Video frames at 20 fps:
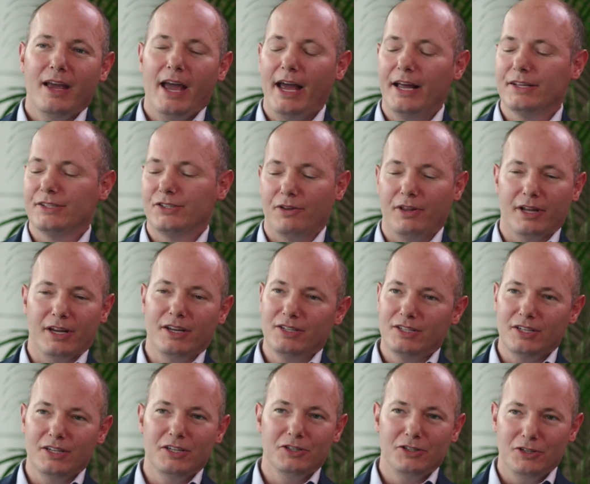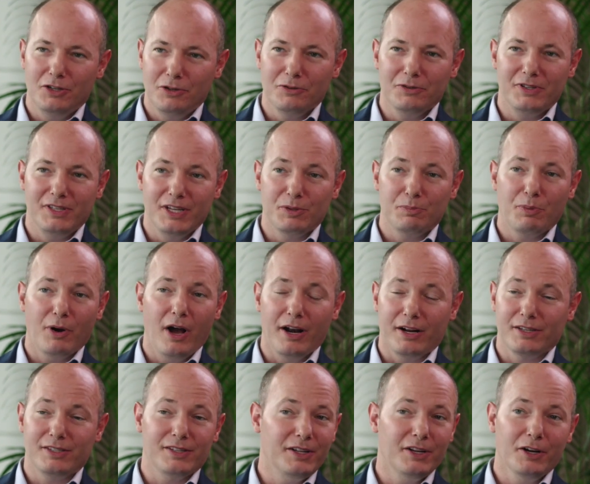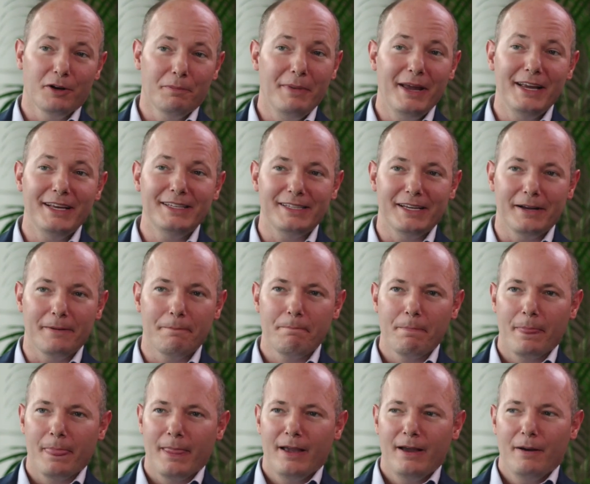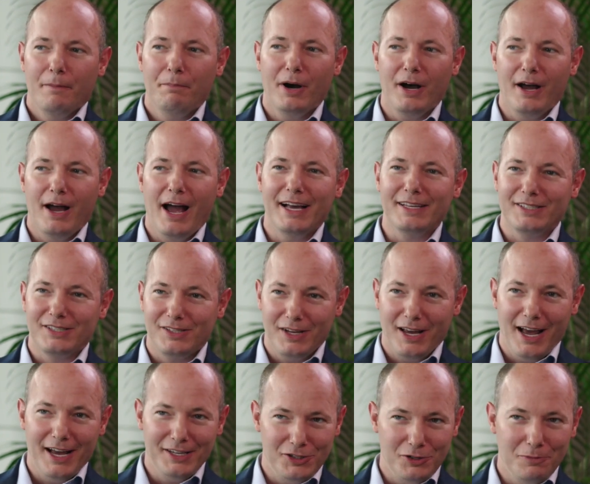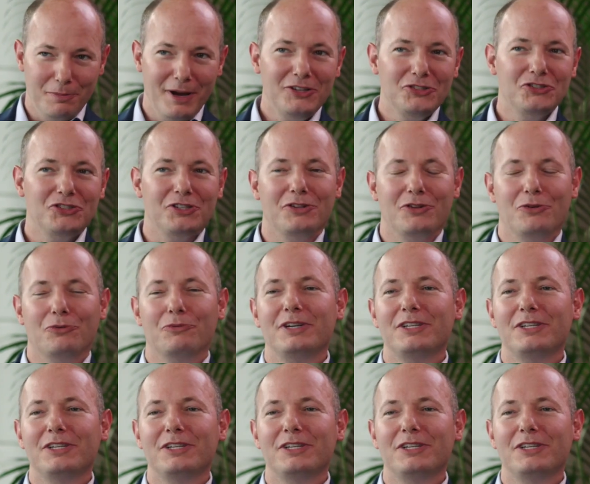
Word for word: And so they continue to use these products and they're amazing. But as, as you mentioned, the